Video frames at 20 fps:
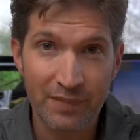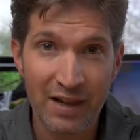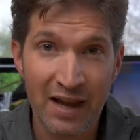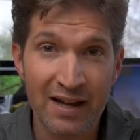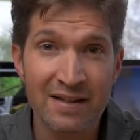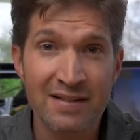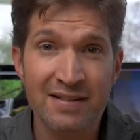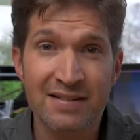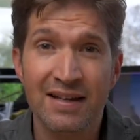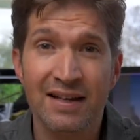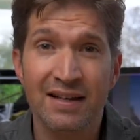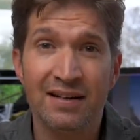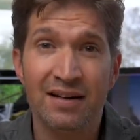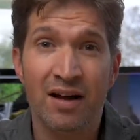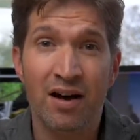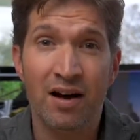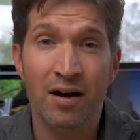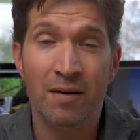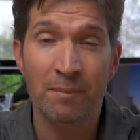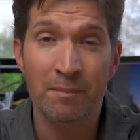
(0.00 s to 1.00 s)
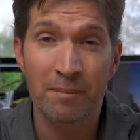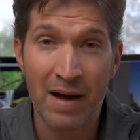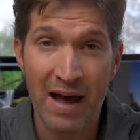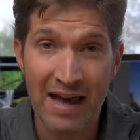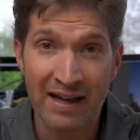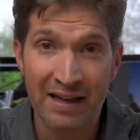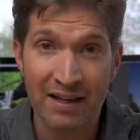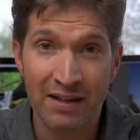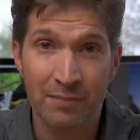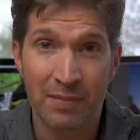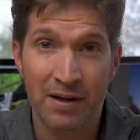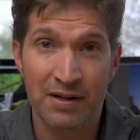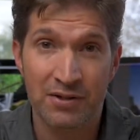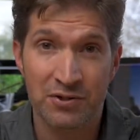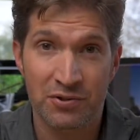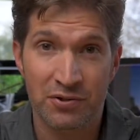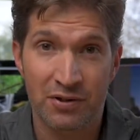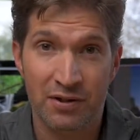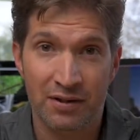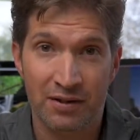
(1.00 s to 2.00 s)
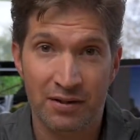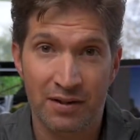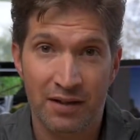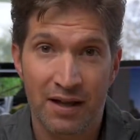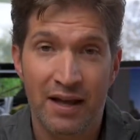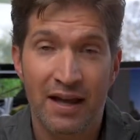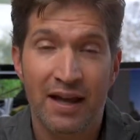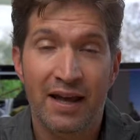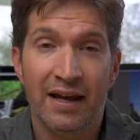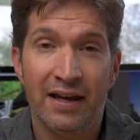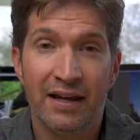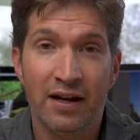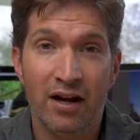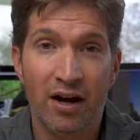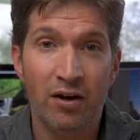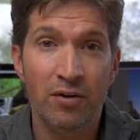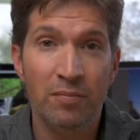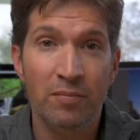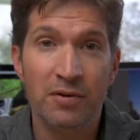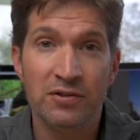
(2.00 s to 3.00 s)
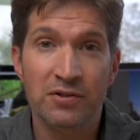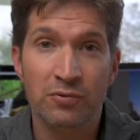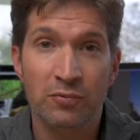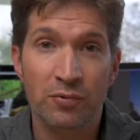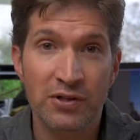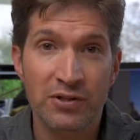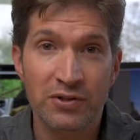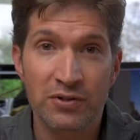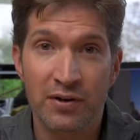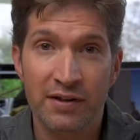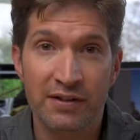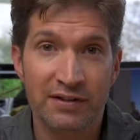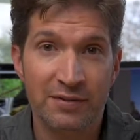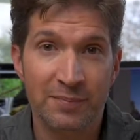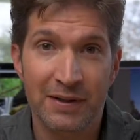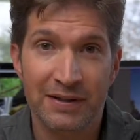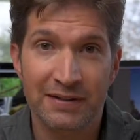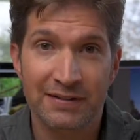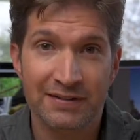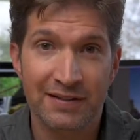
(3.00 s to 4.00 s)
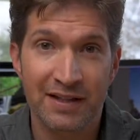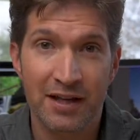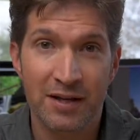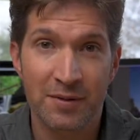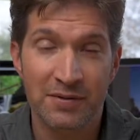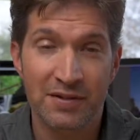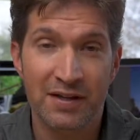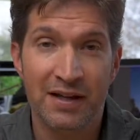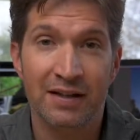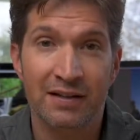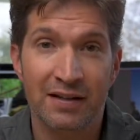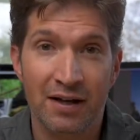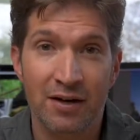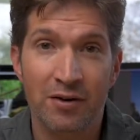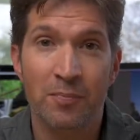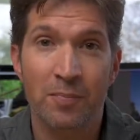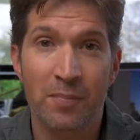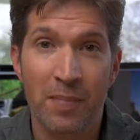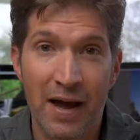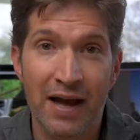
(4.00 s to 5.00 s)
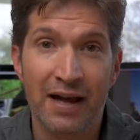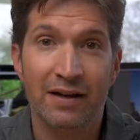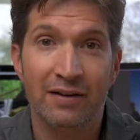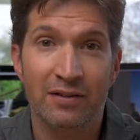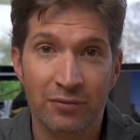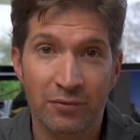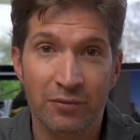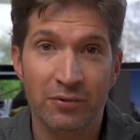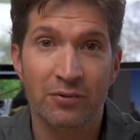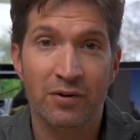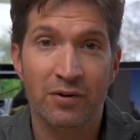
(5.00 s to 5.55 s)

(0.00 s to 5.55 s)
I decided to hop back in my truck and almost retrace my steps and go back through